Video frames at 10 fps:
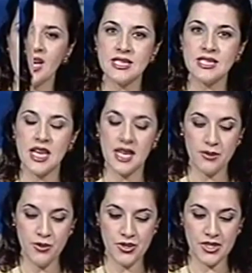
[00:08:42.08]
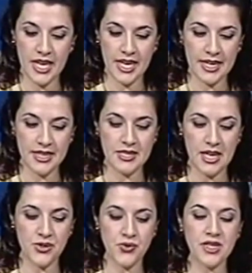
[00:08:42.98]
Saddam Hussein
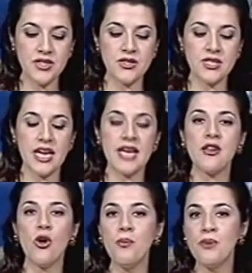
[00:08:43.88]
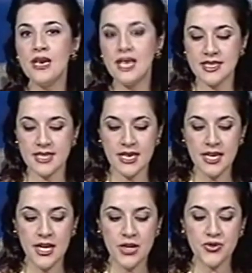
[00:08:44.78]
addressed today an open letter
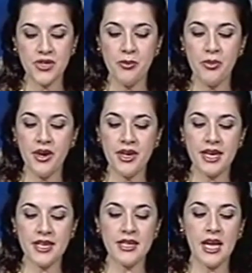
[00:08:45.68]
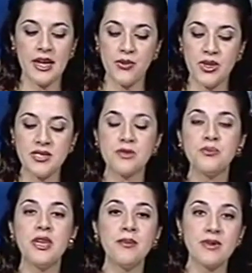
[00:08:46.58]
to the American and Western
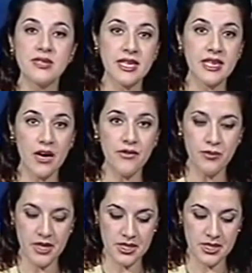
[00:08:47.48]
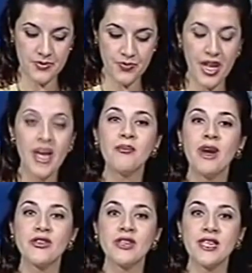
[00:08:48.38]
peoples and governments. My
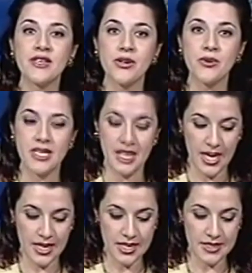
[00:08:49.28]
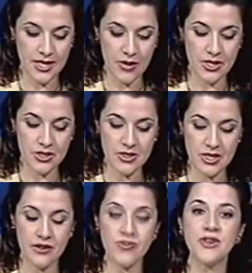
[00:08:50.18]
colleague Tharwat Al-Ani is going to
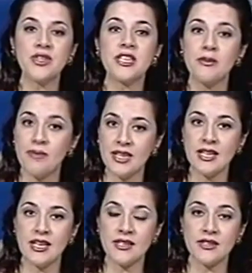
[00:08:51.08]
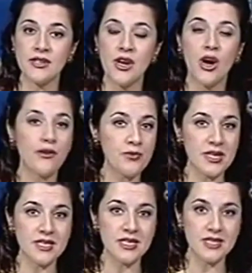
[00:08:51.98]
deliver the complete letter of
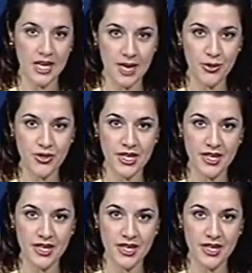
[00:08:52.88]
President Saddam Hussein.